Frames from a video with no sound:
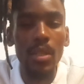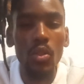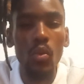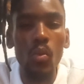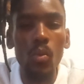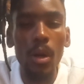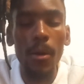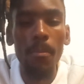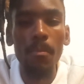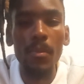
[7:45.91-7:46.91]

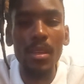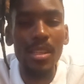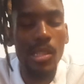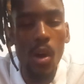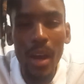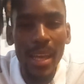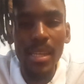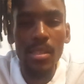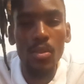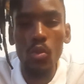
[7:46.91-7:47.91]
So as long
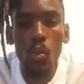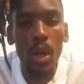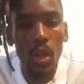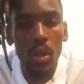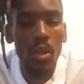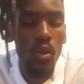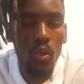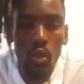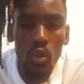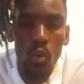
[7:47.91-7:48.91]
as you are not in
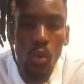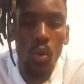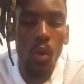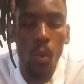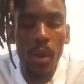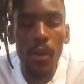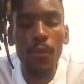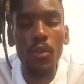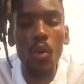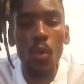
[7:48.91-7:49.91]
control or aware
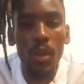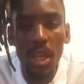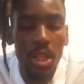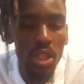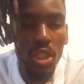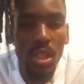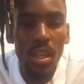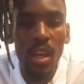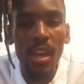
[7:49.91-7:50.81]
of your own energy,